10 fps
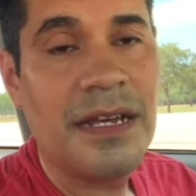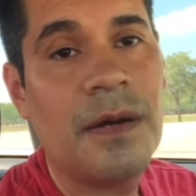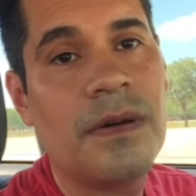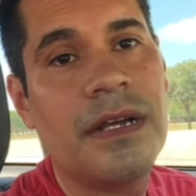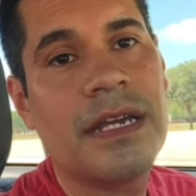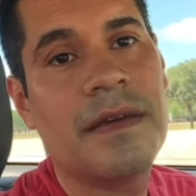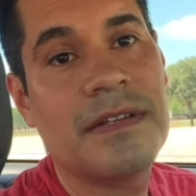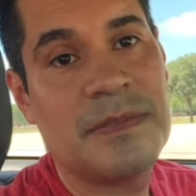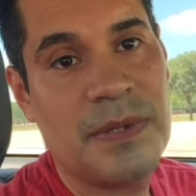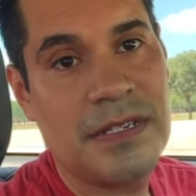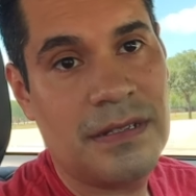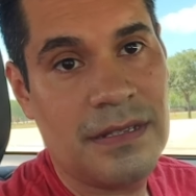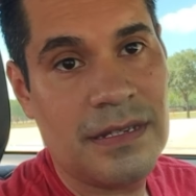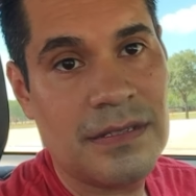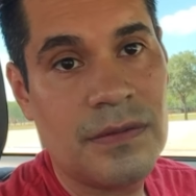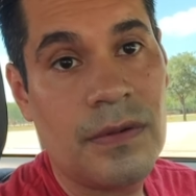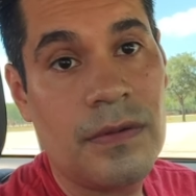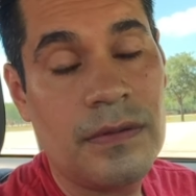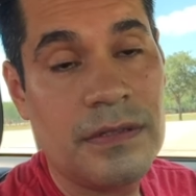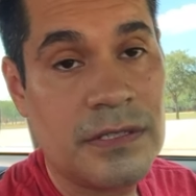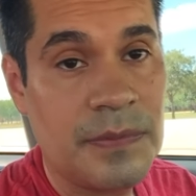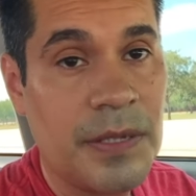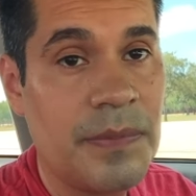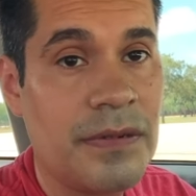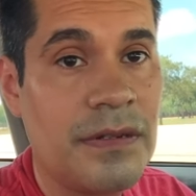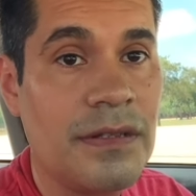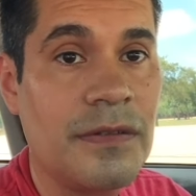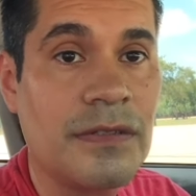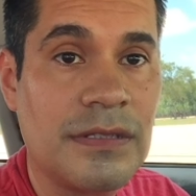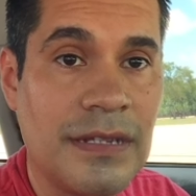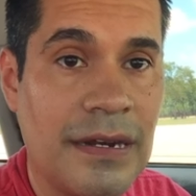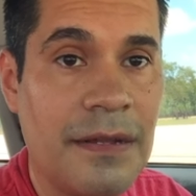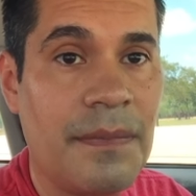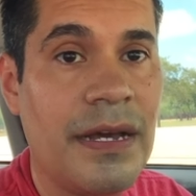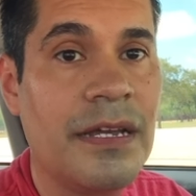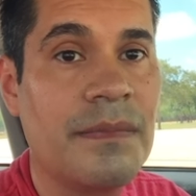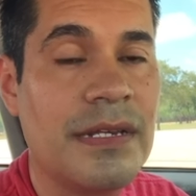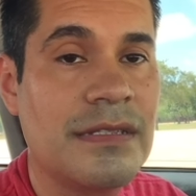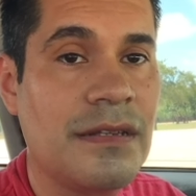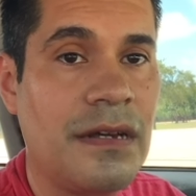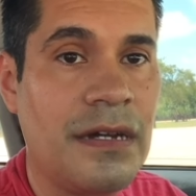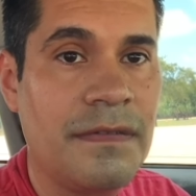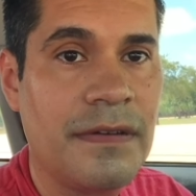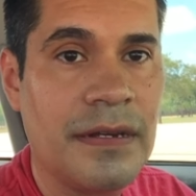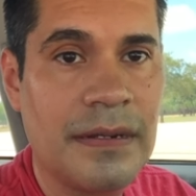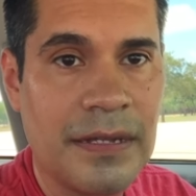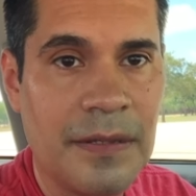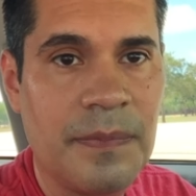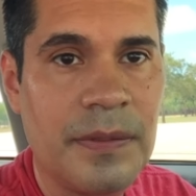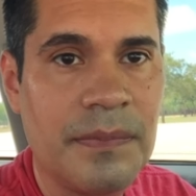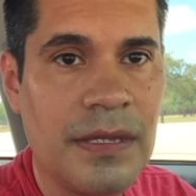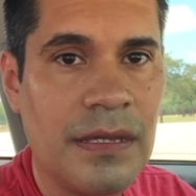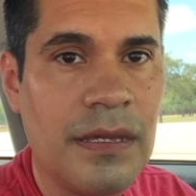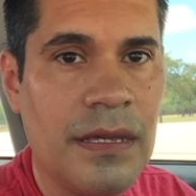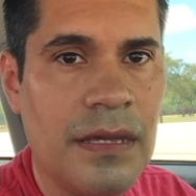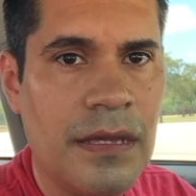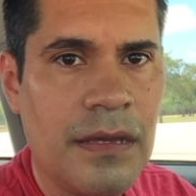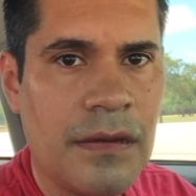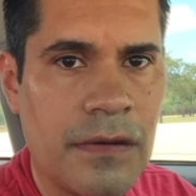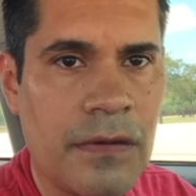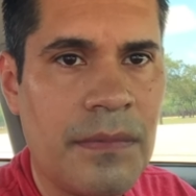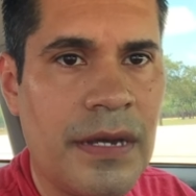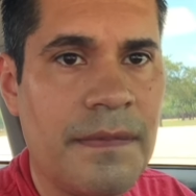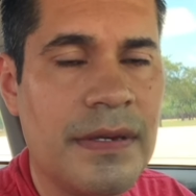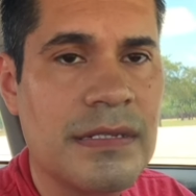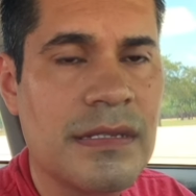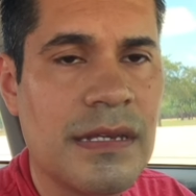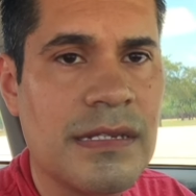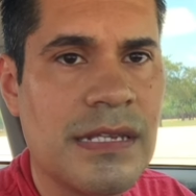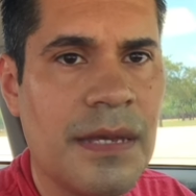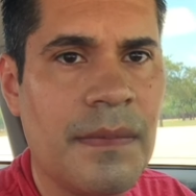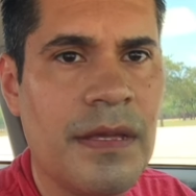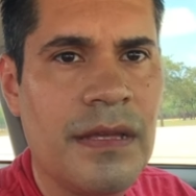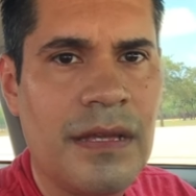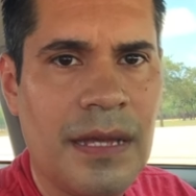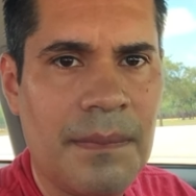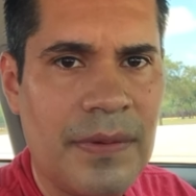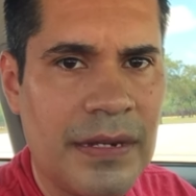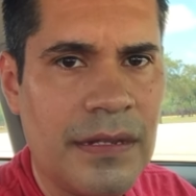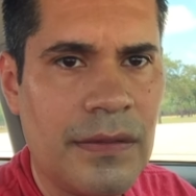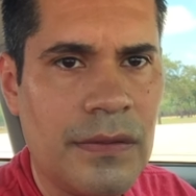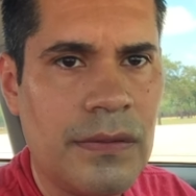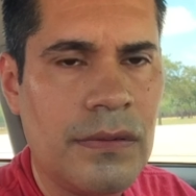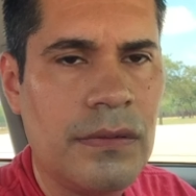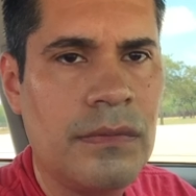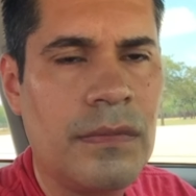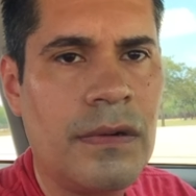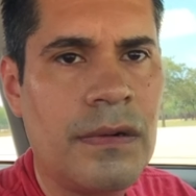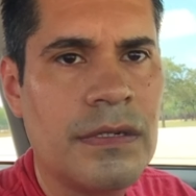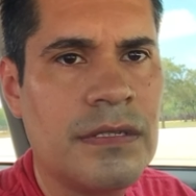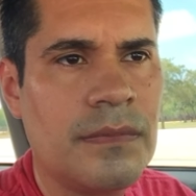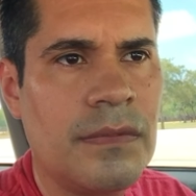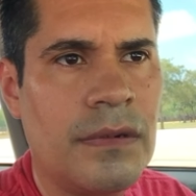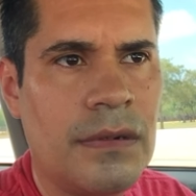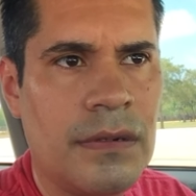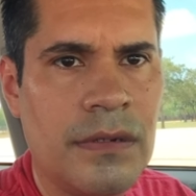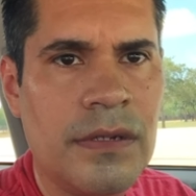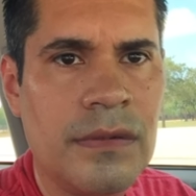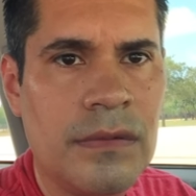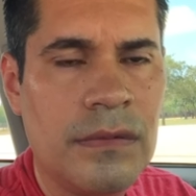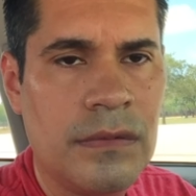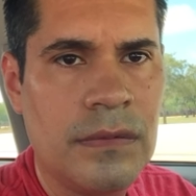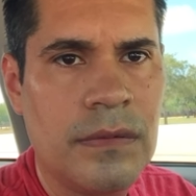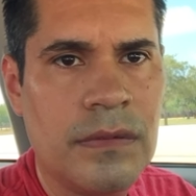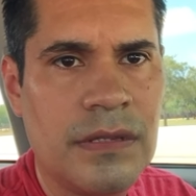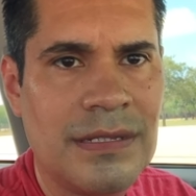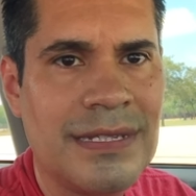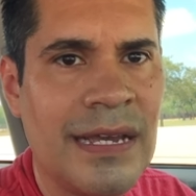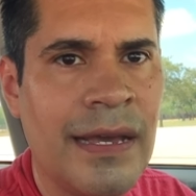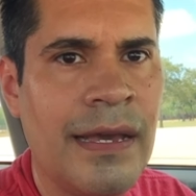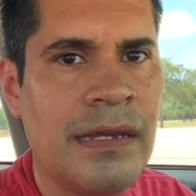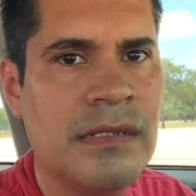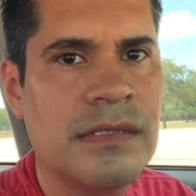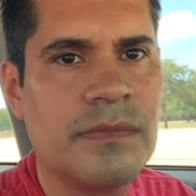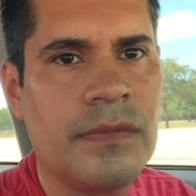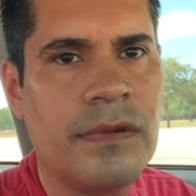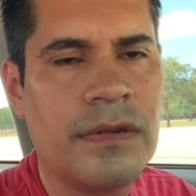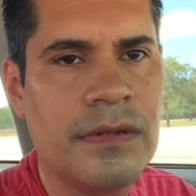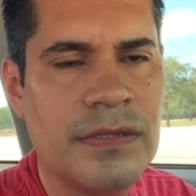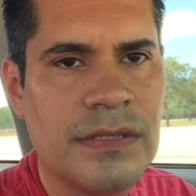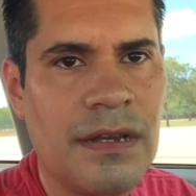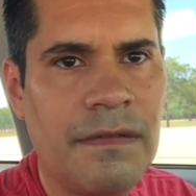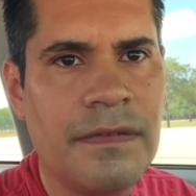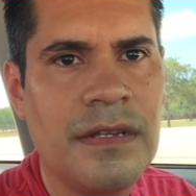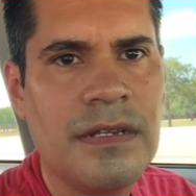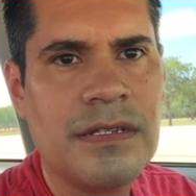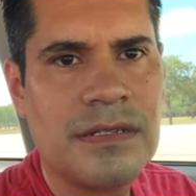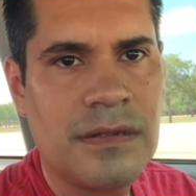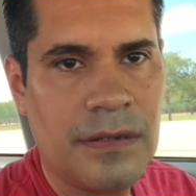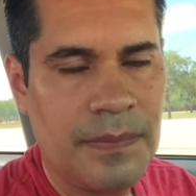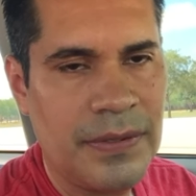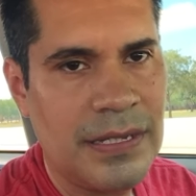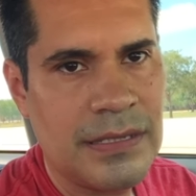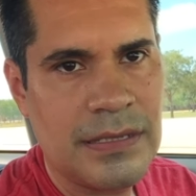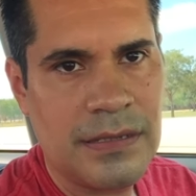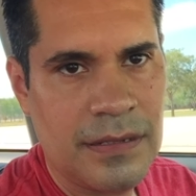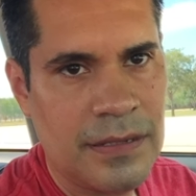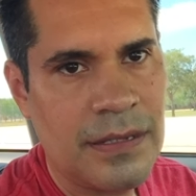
I wanna give a special thanks to all those people that are buying my stuff and helping me grow my business I'm I'm planning to do more more new designs more new stuff so please